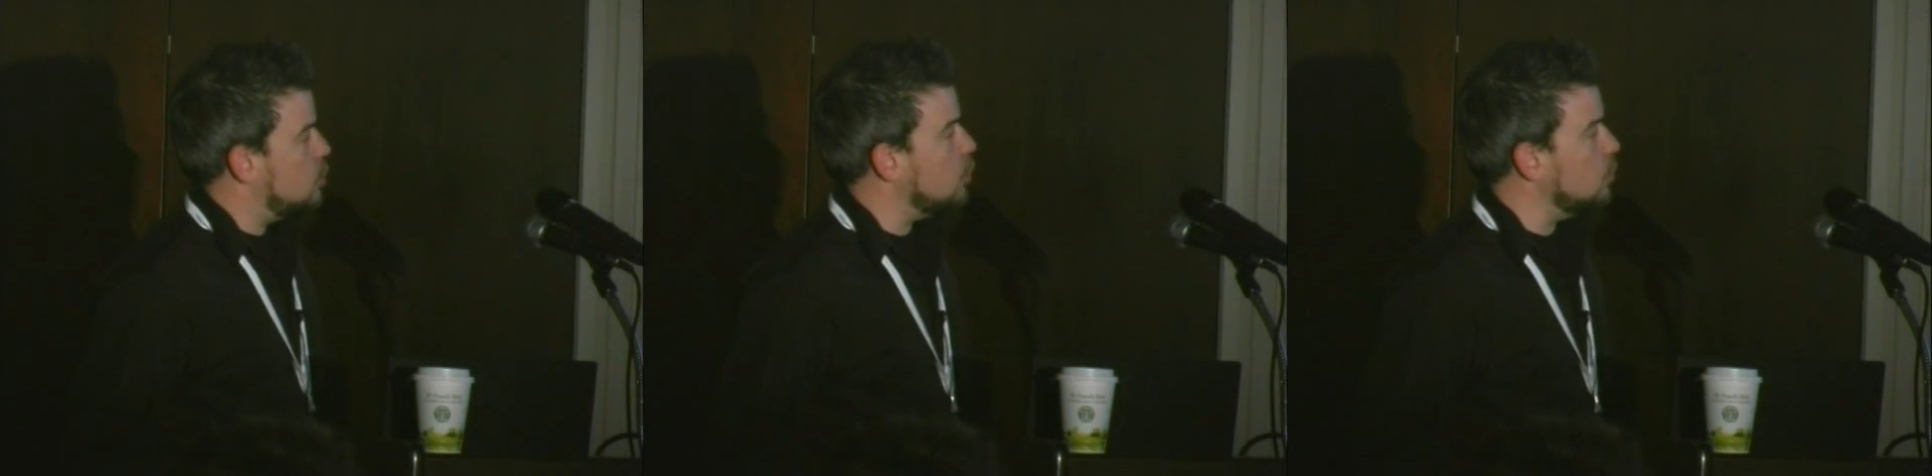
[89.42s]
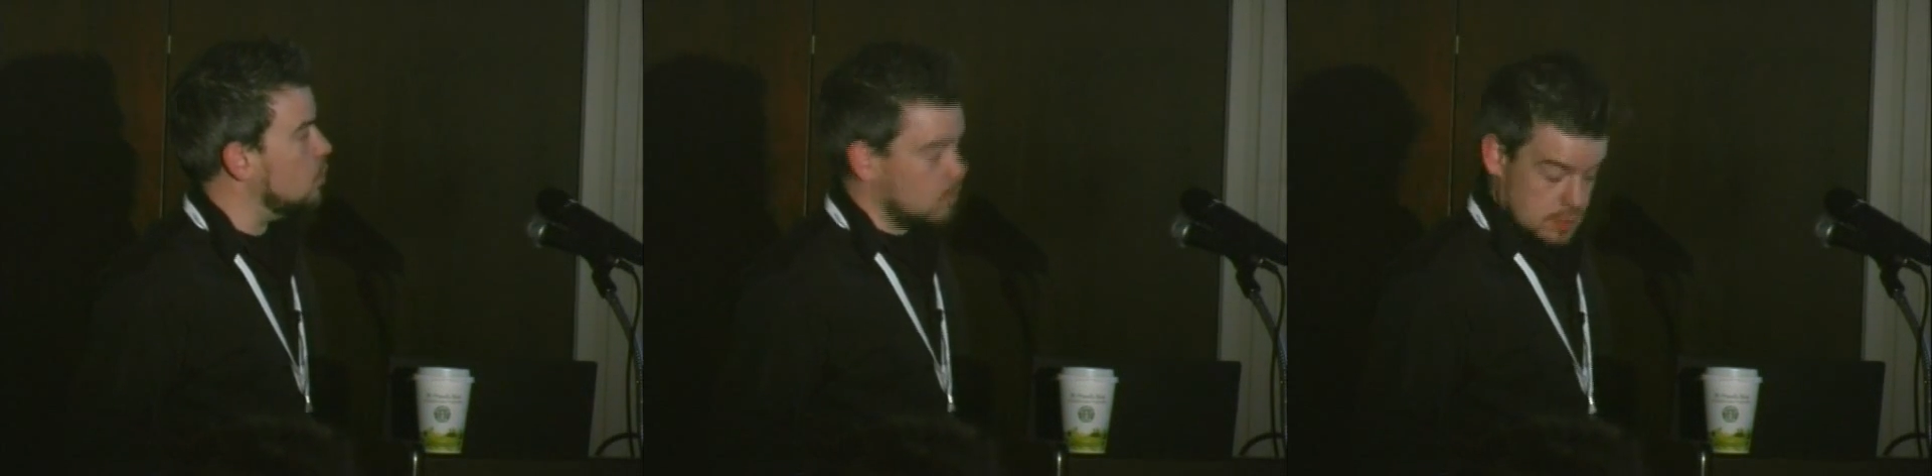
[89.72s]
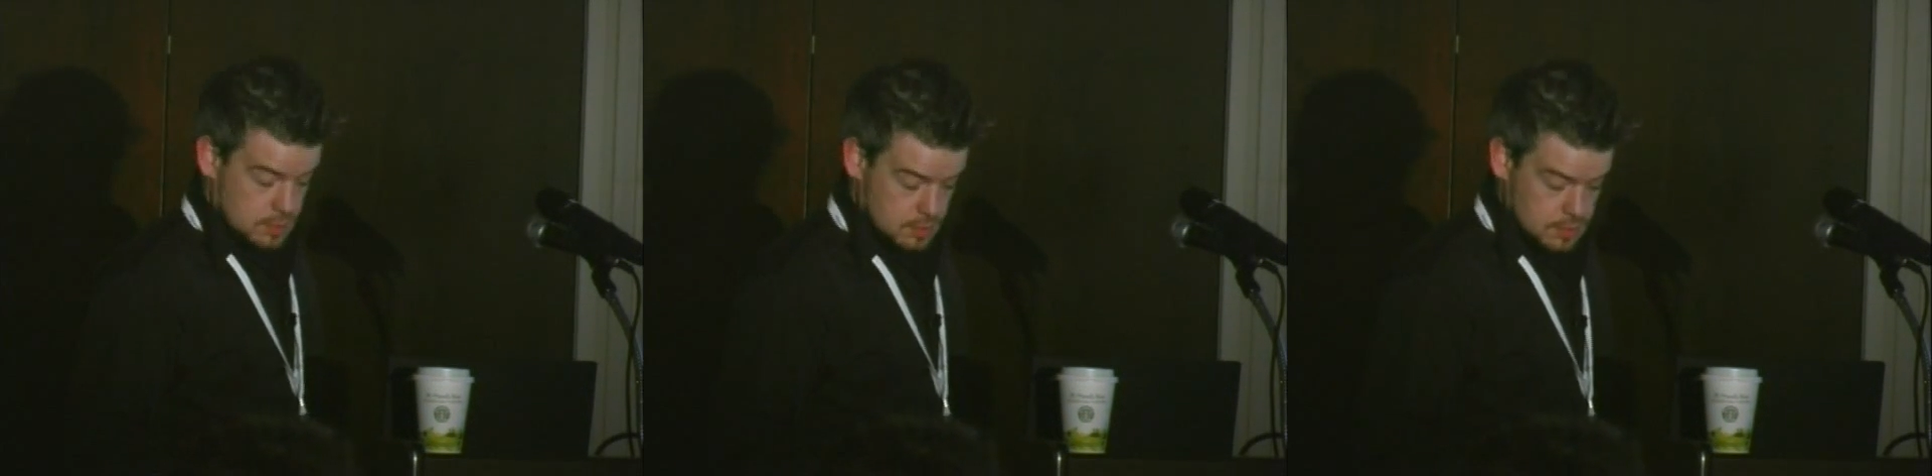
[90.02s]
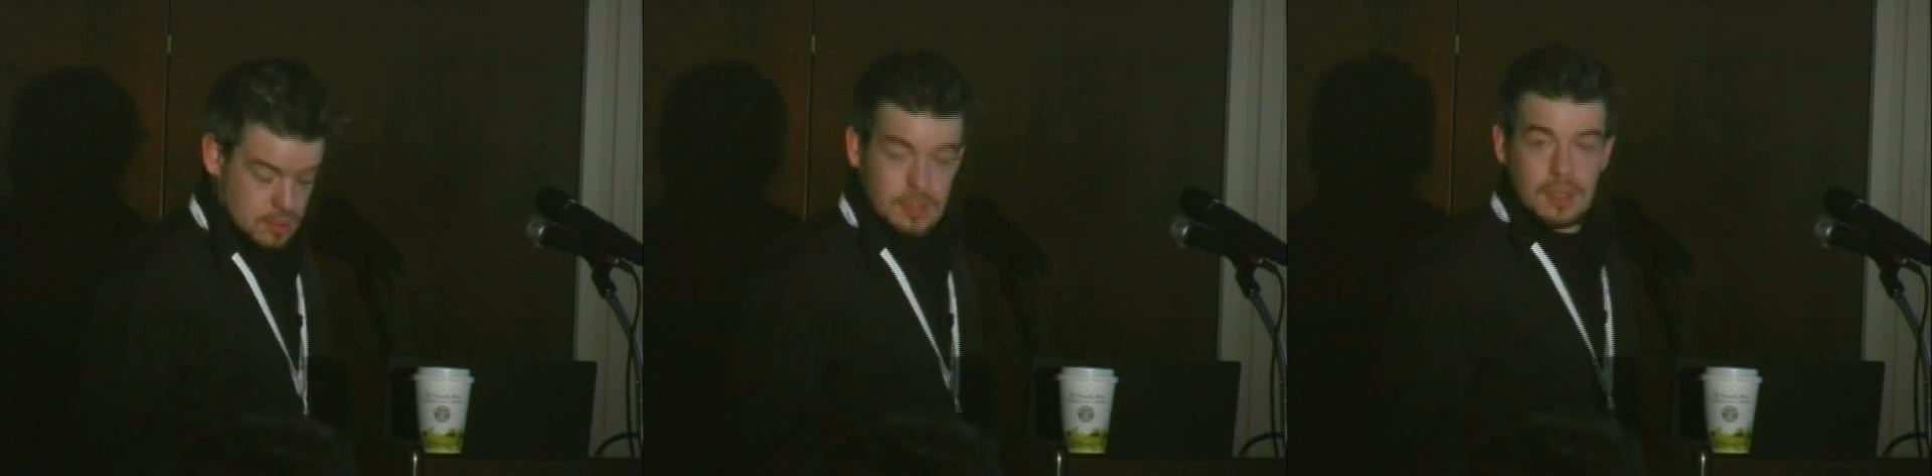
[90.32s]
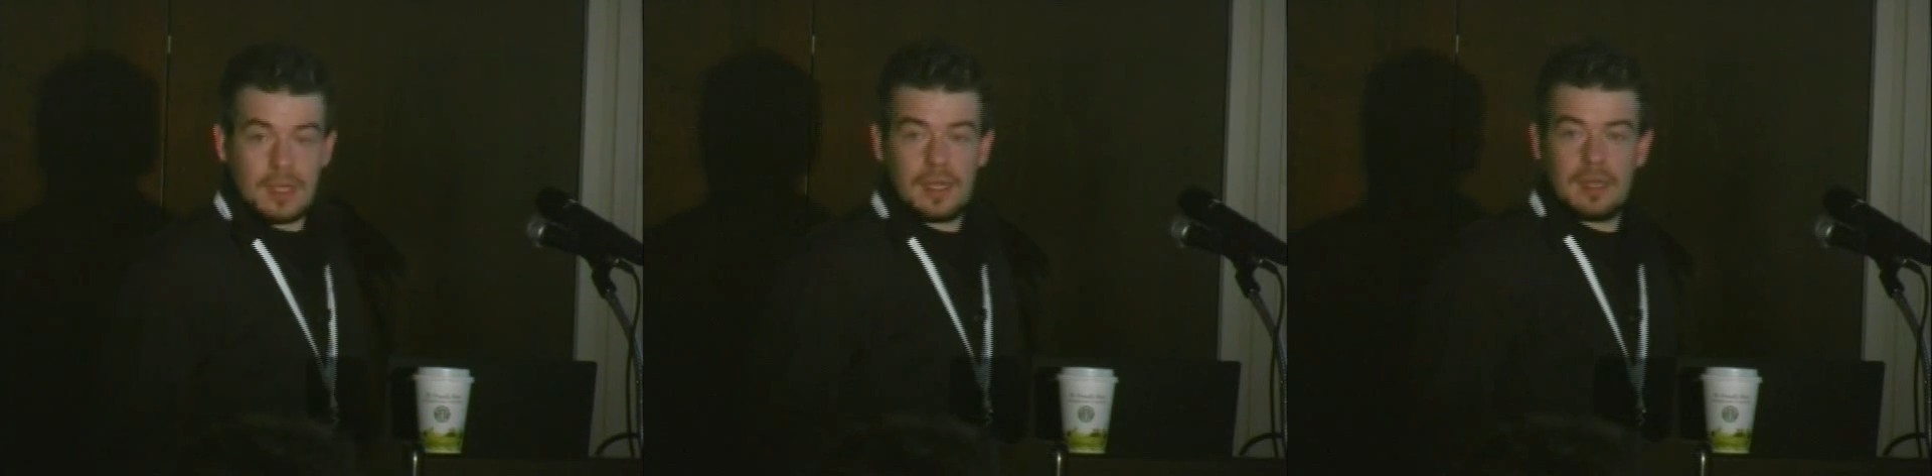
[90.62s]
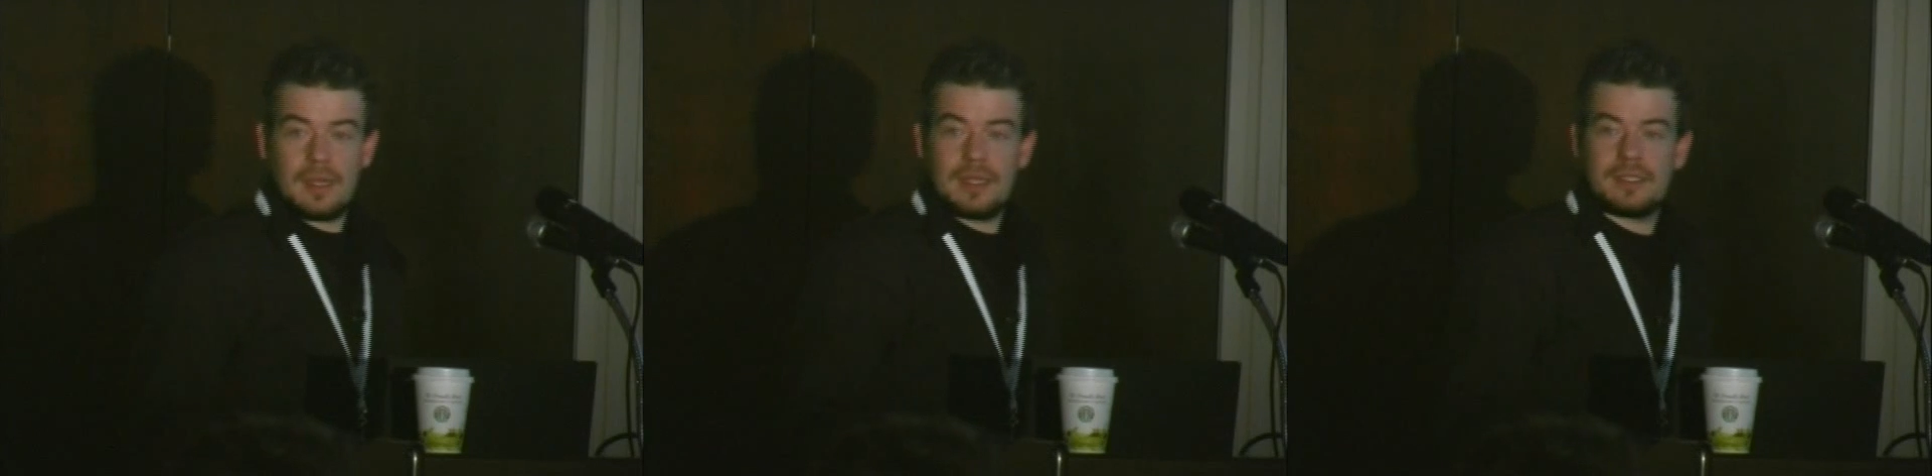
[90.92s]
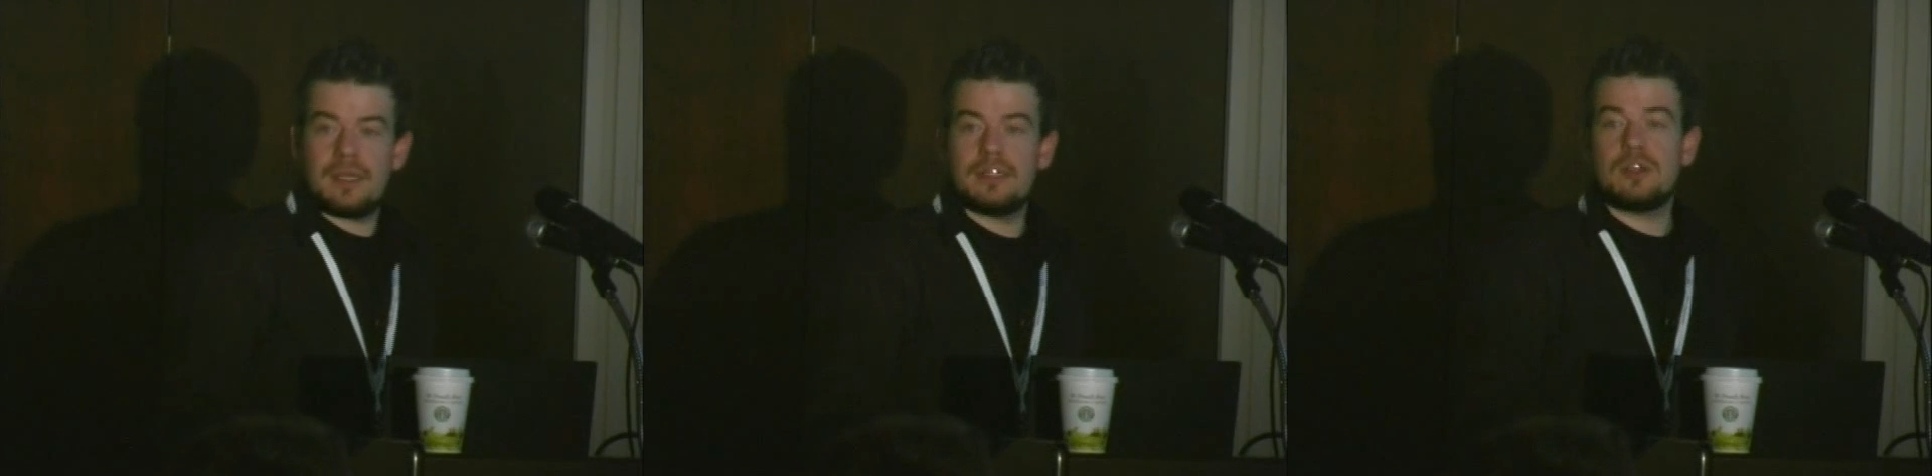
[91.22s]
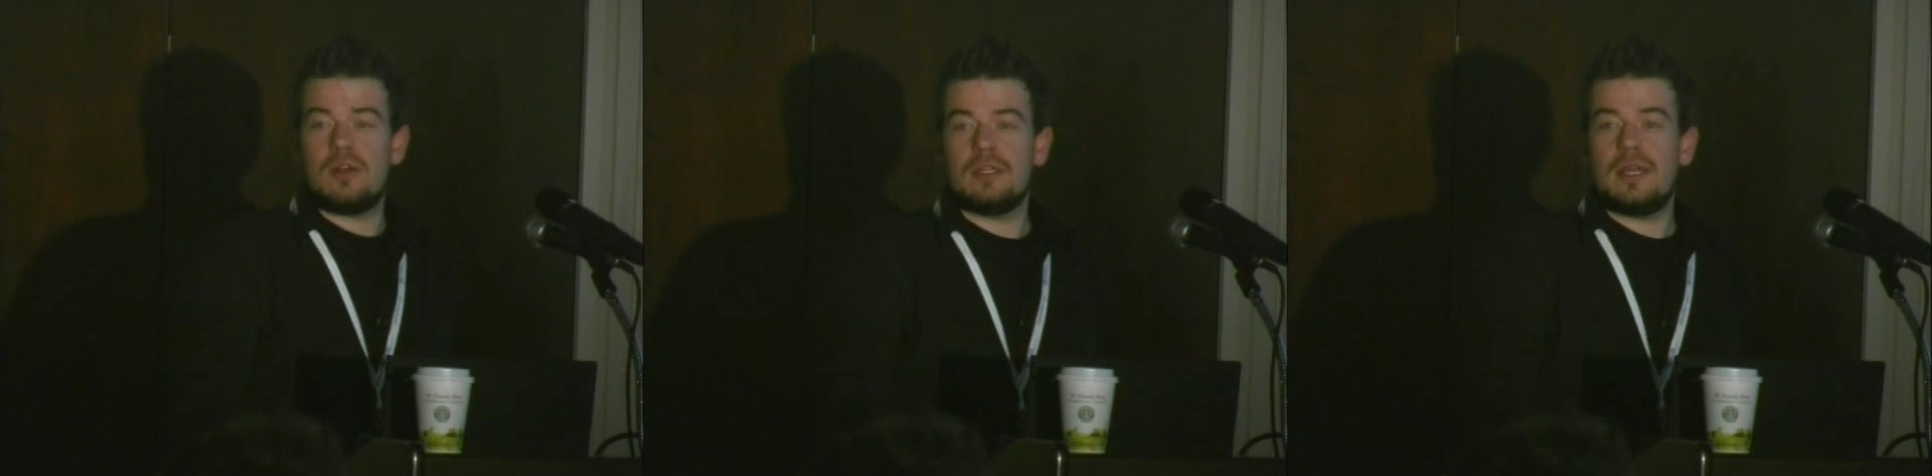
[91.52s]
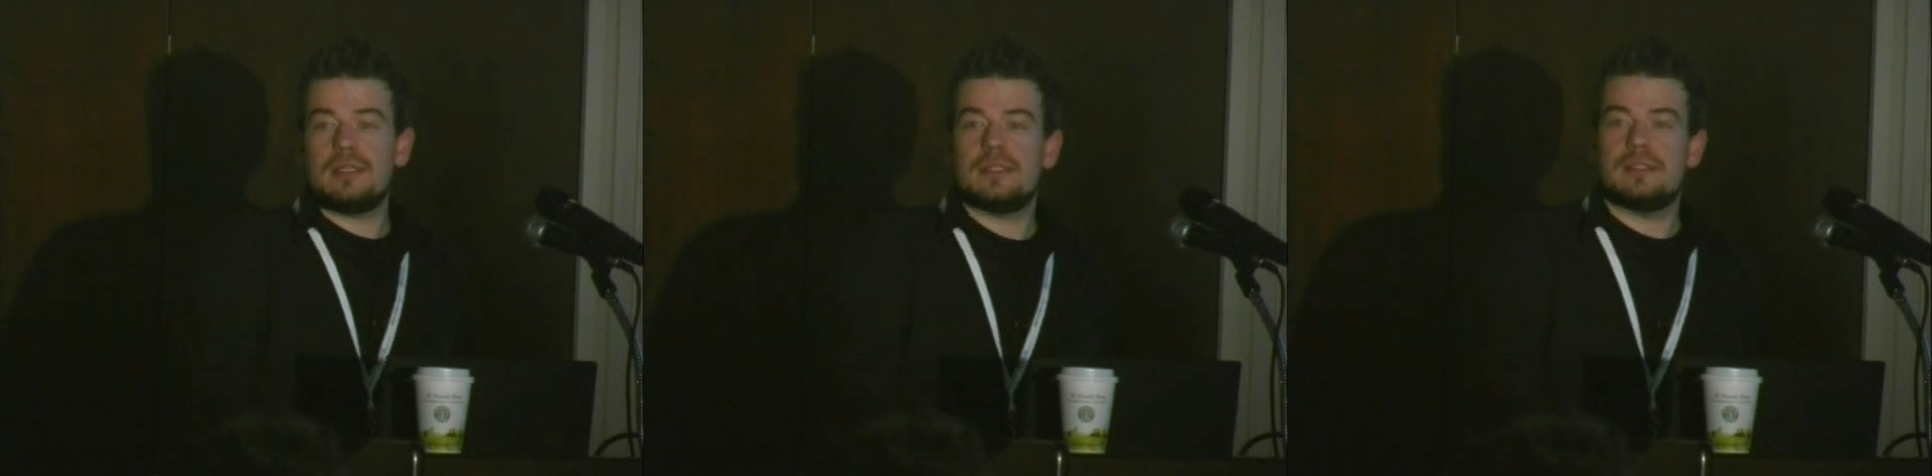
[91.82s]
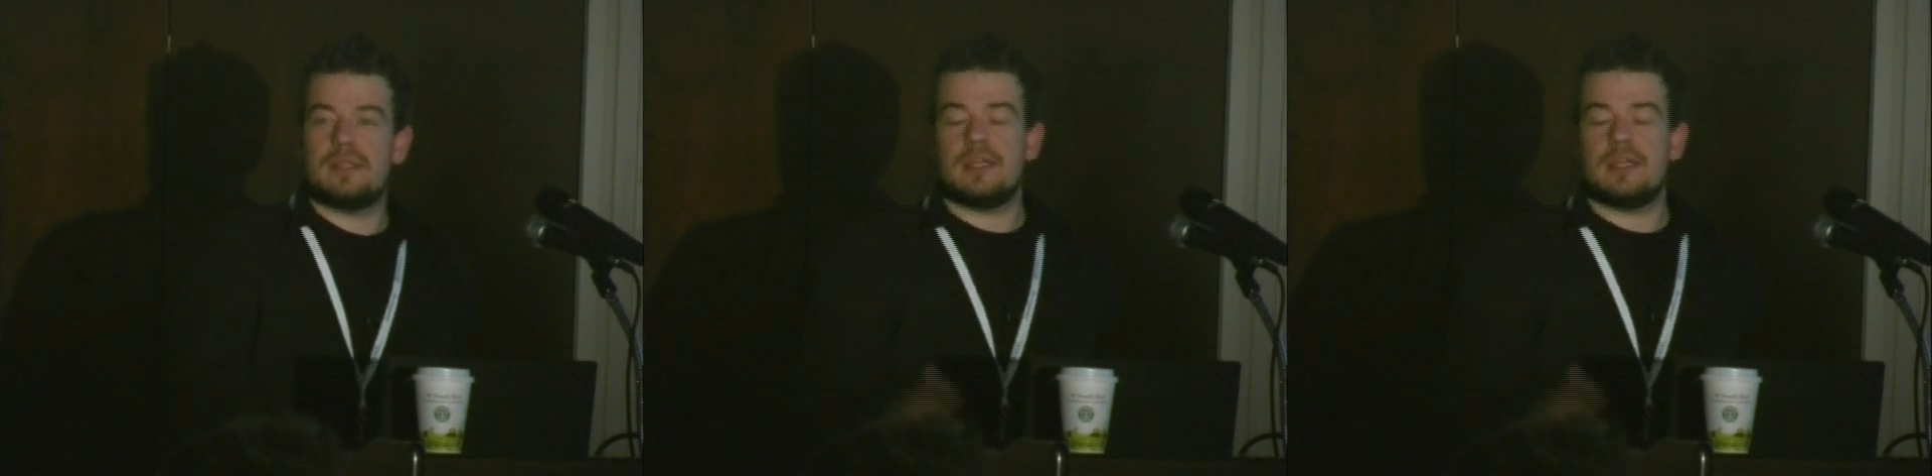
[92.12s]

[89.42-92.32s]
Two. It's, it's called a license.